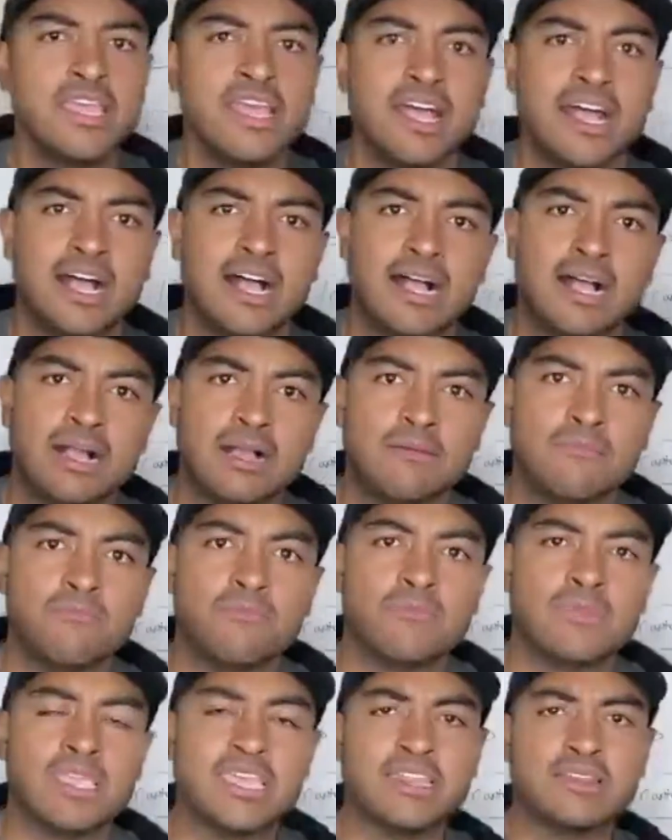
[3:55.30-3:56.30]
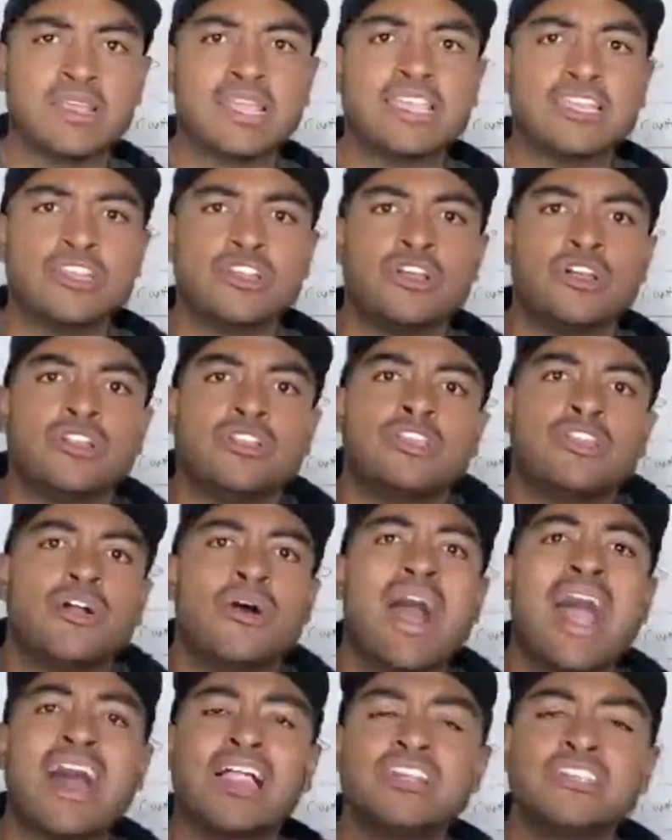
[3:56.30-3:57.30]
How
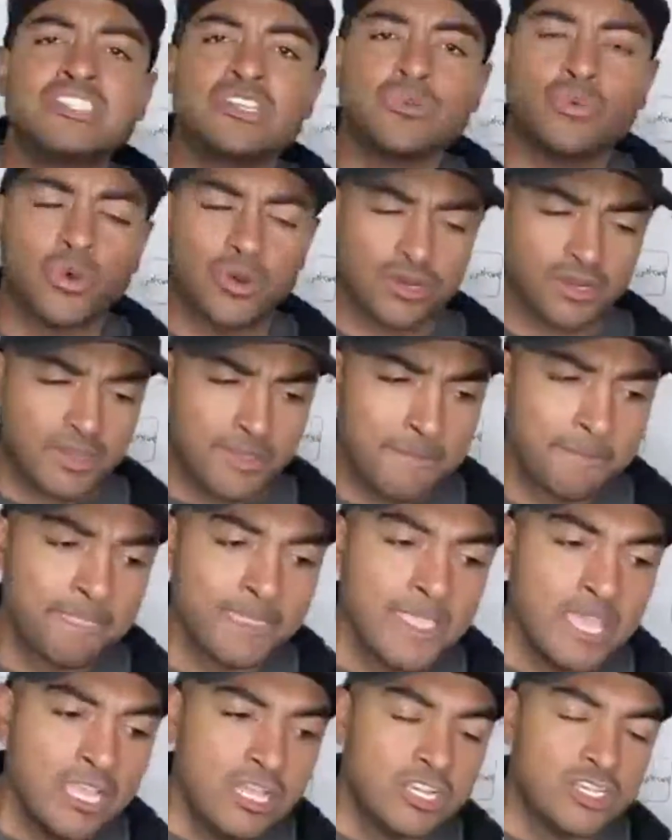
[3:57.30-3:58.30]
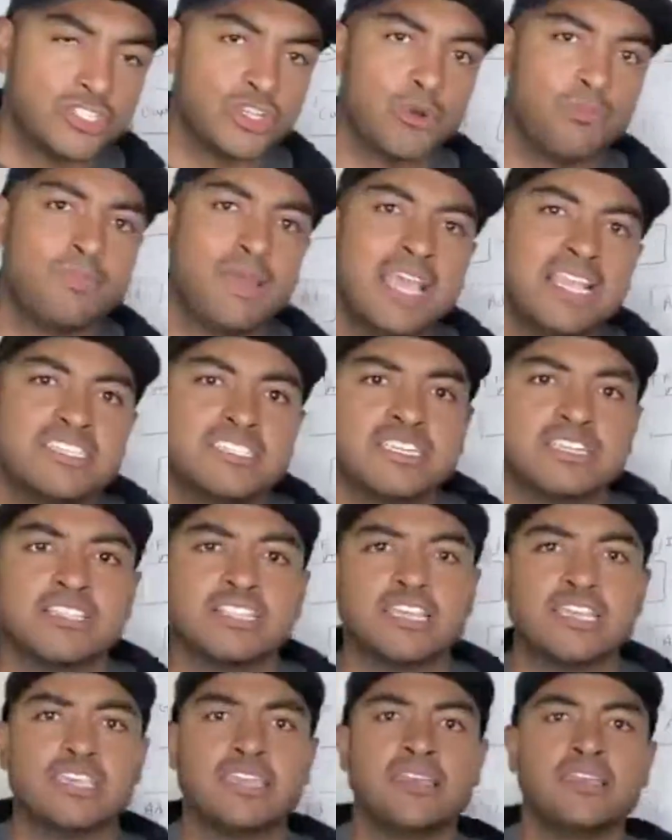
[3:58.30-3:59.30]
does it work? So
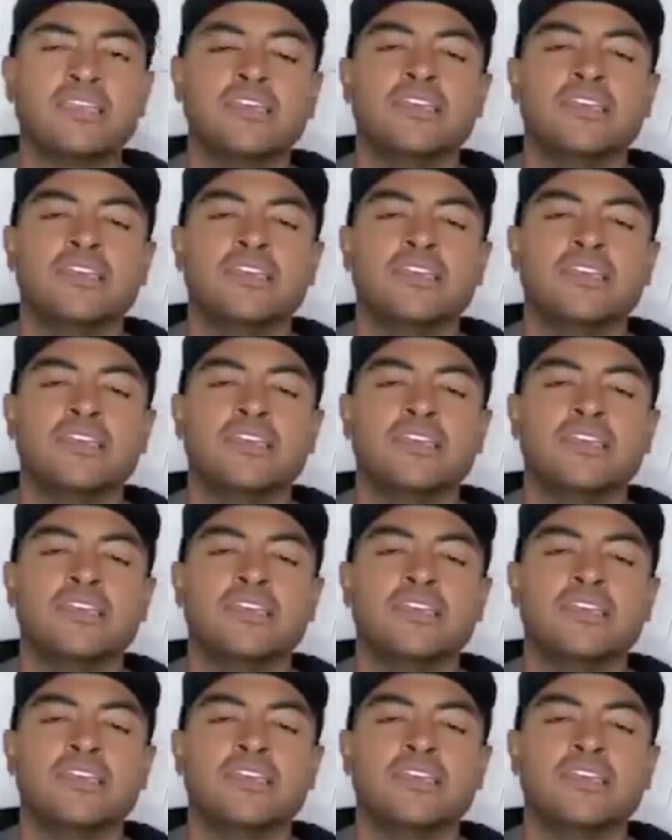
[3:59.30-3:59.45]
basically,